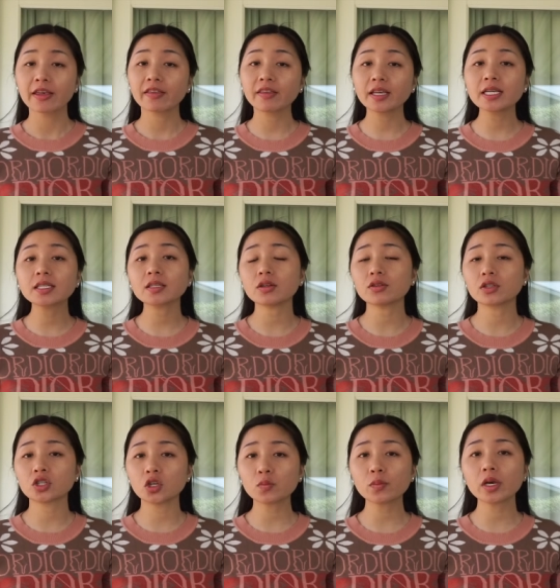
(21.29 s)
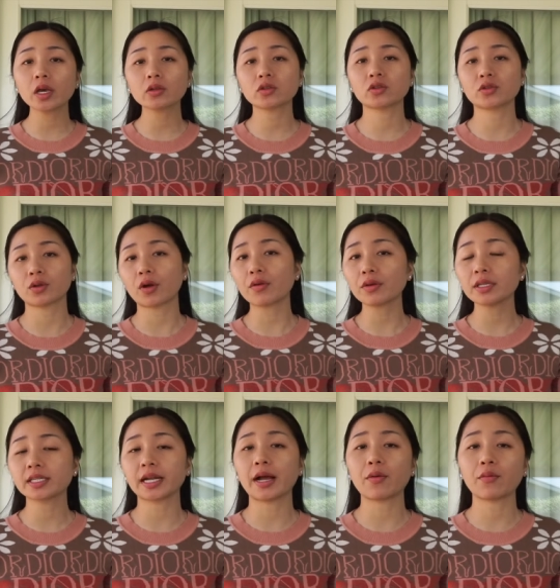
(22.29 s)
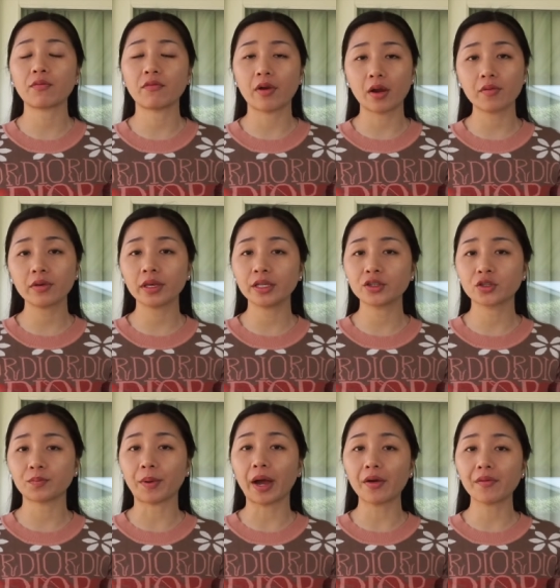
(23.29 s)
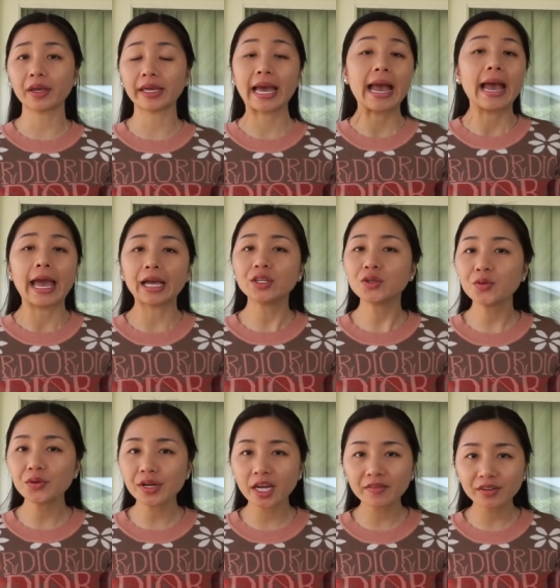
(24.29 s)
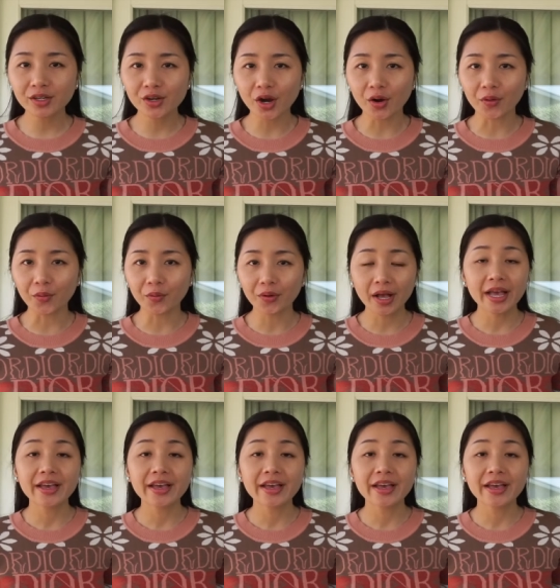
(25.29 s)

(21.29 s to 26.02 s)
These CPA stories are very inspiring, and you never know,